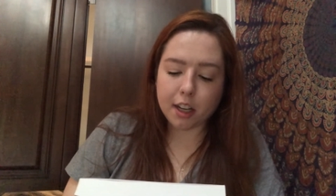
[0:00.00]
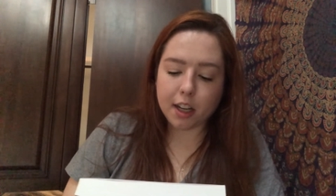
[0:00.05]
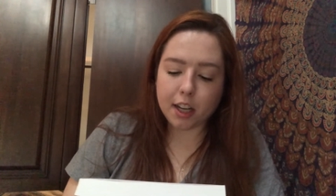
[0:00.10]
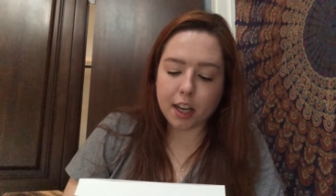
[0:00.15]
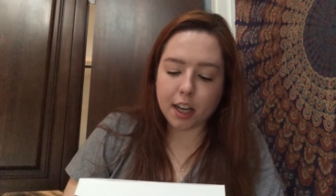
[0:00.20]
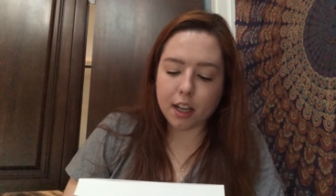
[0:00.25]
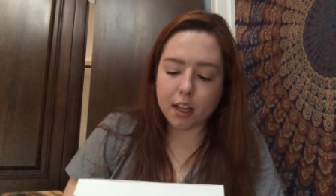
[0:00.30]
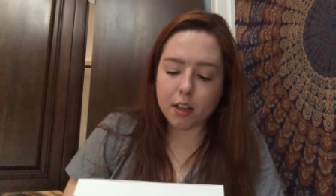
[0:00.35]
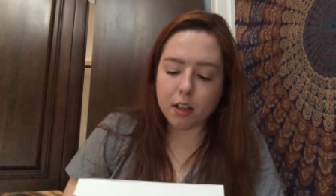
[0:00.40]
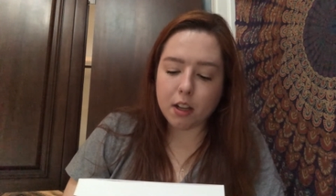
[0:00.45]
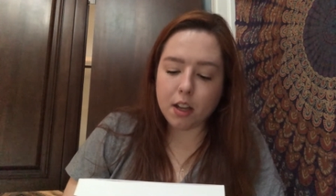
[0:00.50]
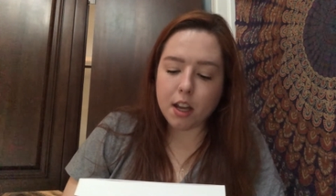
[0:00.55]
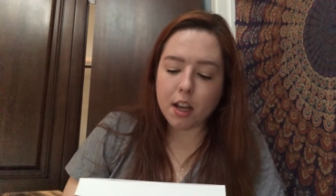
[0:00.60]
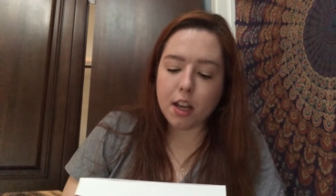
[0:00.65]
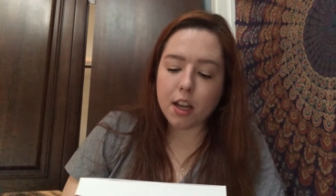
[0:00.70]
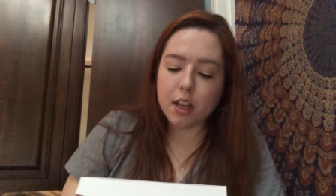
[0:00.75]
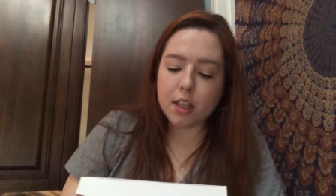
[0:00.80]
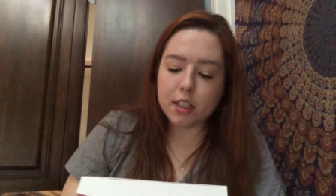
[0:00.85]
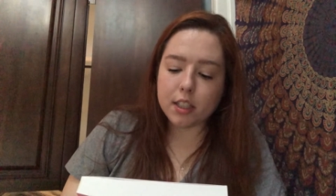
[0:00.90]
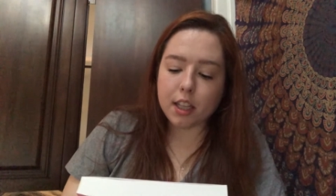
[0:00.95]
can't
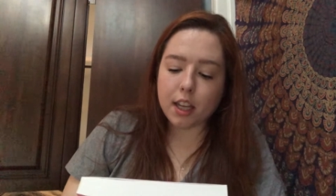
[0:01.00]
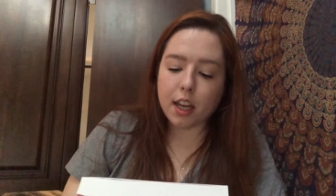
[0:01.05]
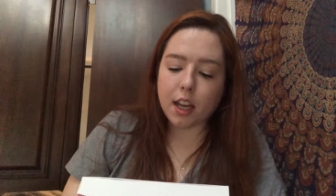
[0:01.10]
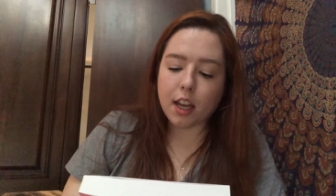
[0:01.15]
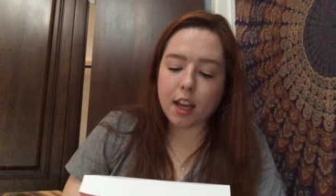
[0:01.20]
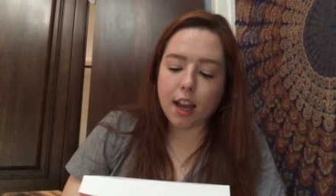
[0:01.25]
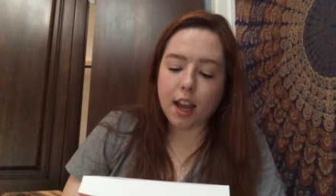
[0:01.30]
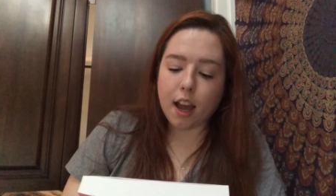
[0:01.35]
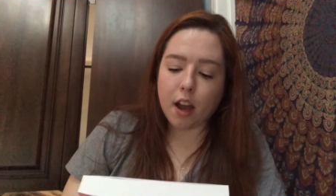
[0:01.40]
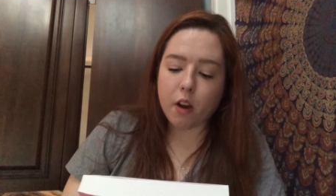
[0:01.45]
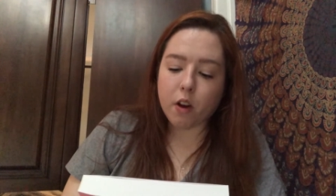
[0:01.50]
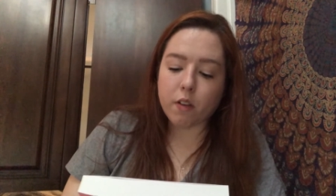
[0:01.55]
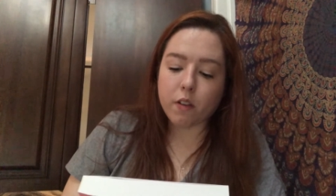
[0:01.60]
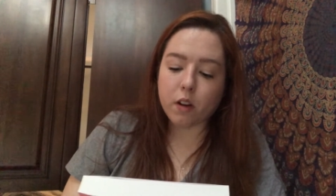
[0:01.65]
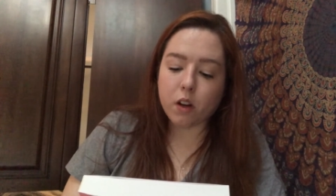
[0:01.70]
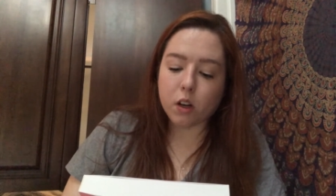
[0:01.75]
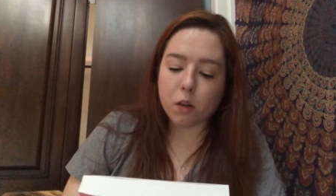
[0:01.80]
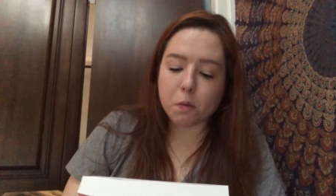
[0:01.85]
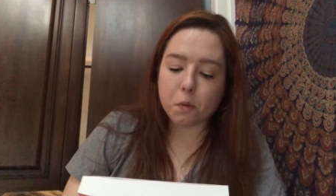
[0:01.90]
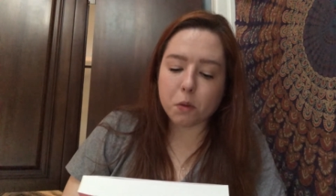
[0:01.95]
stay out of
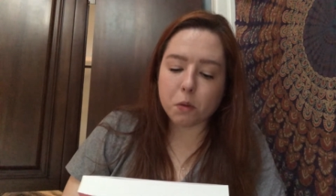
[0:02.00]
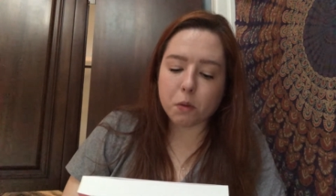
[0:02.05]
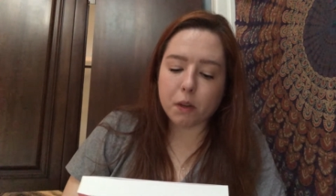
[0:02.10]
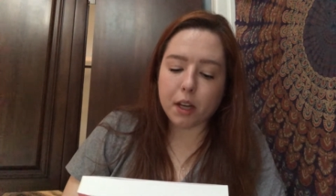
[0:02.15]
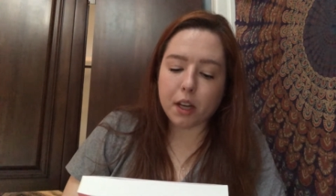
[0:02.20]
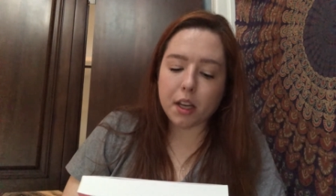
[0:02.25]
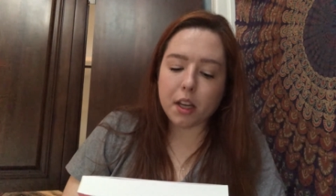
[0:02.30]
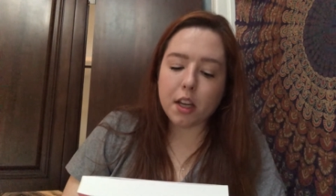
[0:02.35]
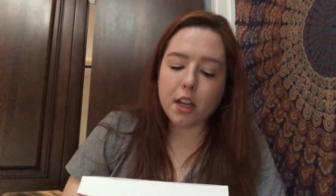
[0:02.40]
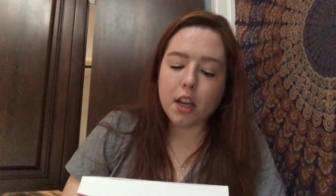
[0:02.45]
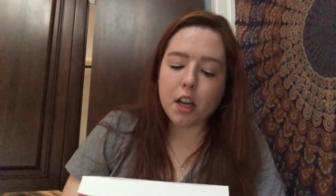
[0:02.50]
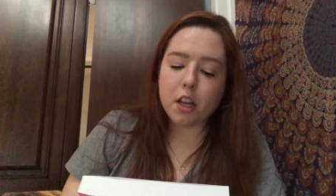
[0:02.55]
harm's way.